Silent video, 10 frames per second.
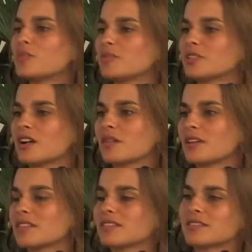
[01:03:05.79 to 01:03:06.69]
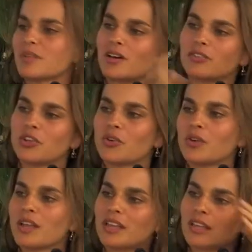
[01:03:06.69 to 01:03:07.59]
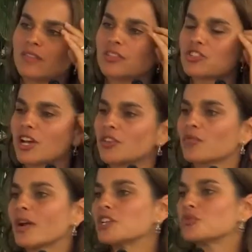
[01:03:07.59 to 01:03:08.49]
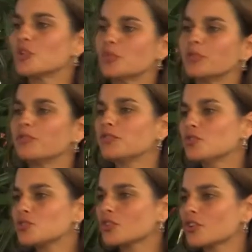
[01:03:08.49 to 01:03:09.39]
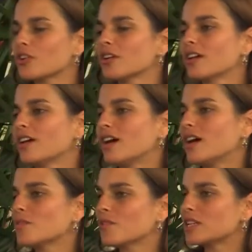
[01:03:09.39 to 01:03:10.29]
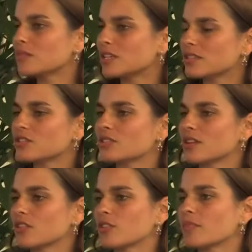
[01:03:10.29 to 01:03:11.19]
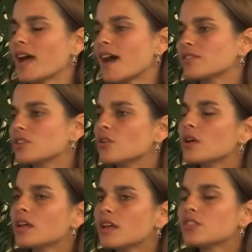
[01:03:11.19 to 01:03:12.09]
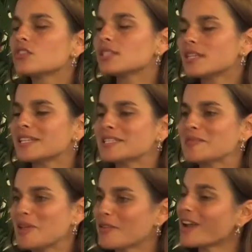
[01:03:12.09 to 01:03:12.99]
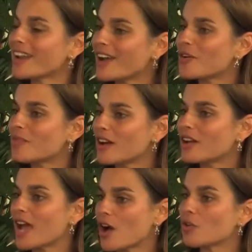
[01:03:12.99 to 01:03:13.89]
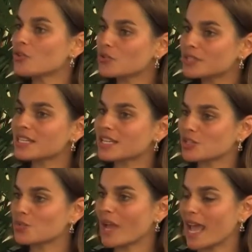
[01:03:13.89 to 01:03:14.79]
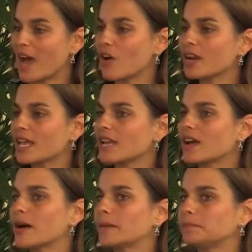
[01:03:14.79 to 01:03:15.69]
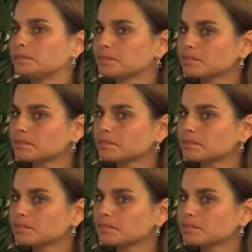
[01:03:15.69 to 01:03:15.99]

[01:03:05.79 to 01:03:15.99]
People talk about this about you know giving the child the right to an open future, um, the right to make decisions on their own behalf. So there's intense debate right now about how those things weigh out, and um,